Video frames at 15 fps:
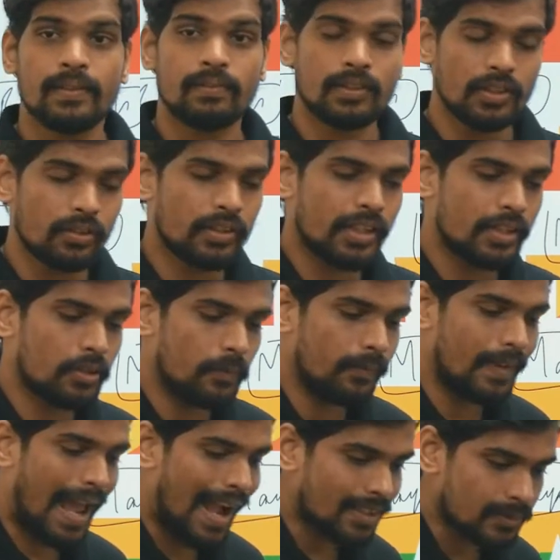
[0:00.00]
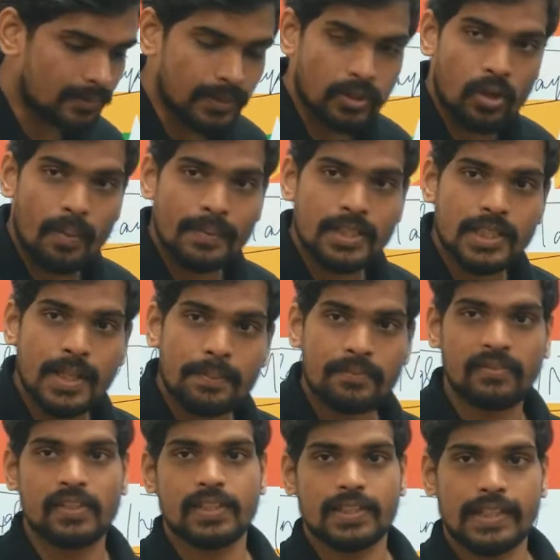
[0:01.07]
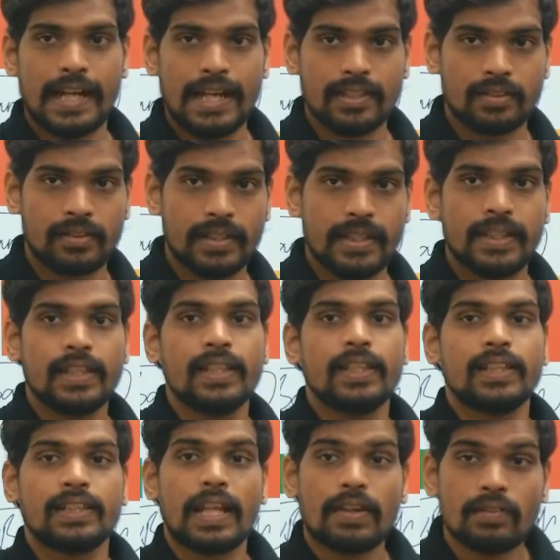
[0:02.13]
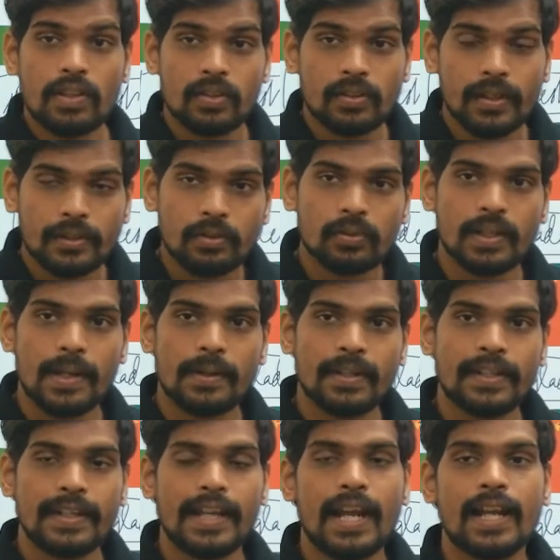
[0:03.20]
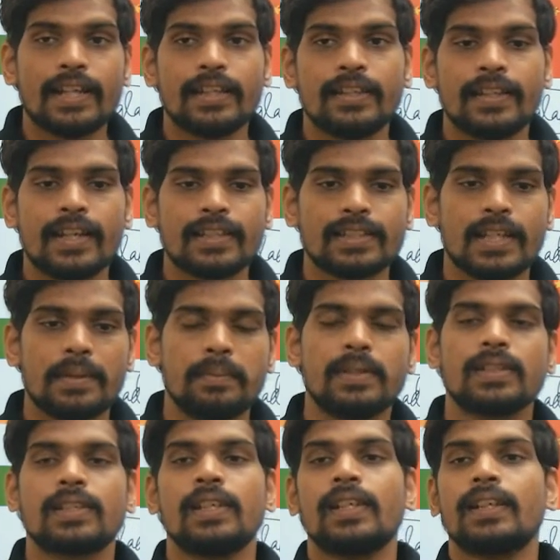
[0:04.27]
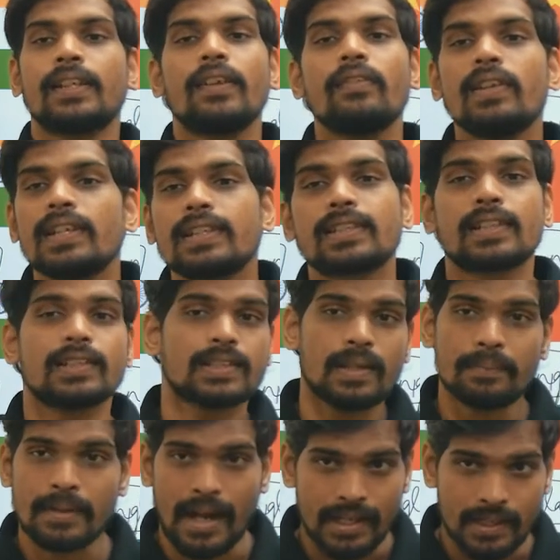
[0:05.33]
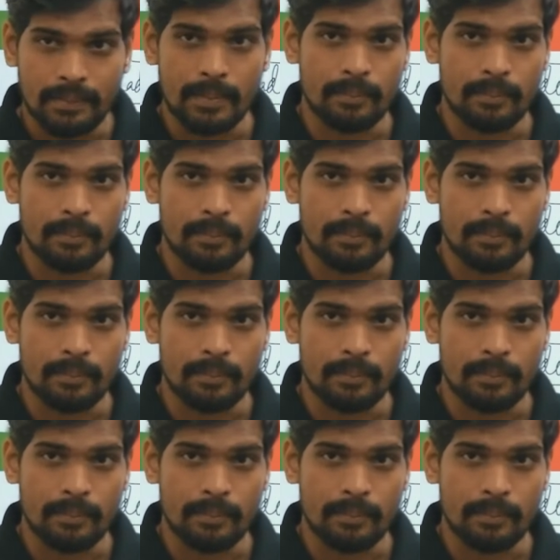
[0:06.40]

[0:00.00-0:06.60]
We looked into flags of uncommon shape, first category. Then we looked into India and India's neighbors. Then we'll discuss some random